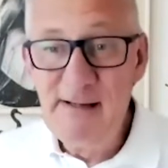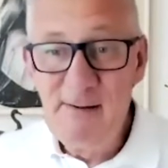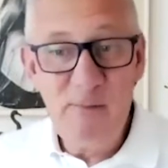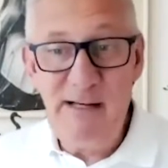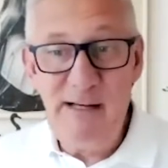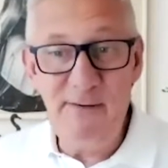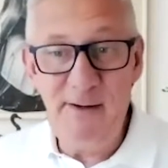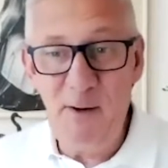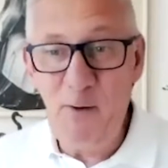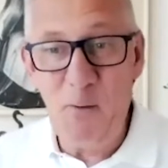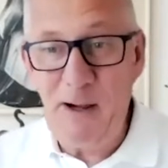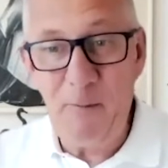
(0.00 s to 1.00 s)
We never
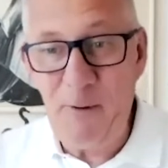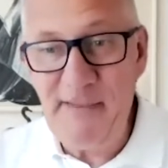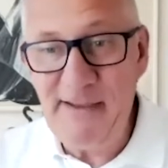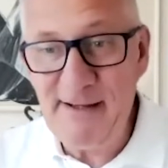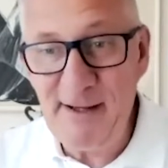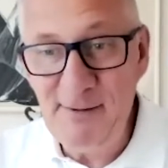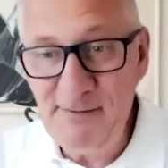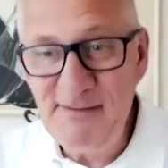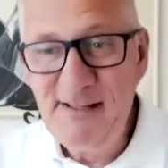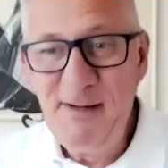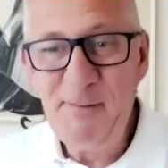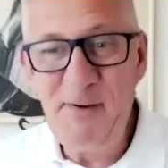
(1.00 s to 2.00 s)
know quite why they don't,
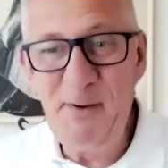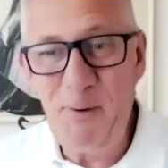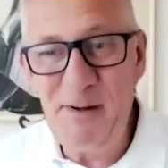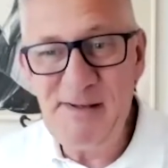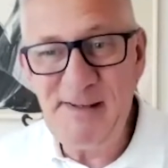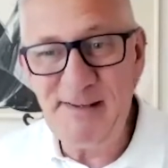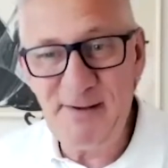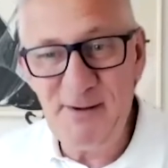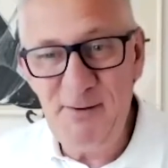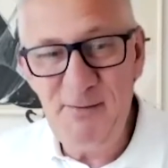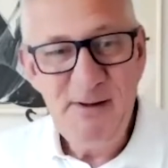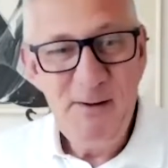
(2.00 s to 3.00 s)
but the ones that
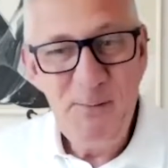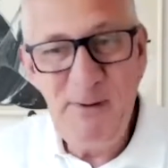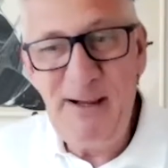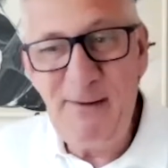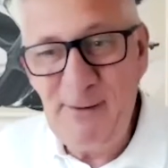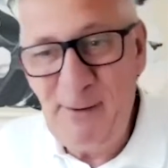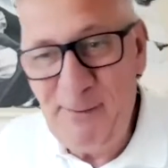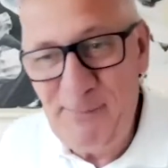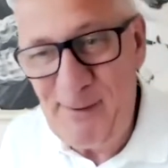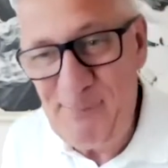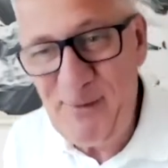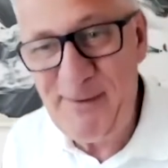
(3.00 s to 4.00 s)
do, we have a lot of
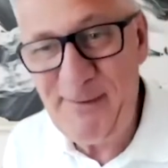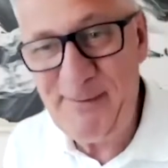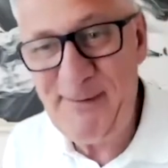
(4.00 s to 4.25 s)
fun with,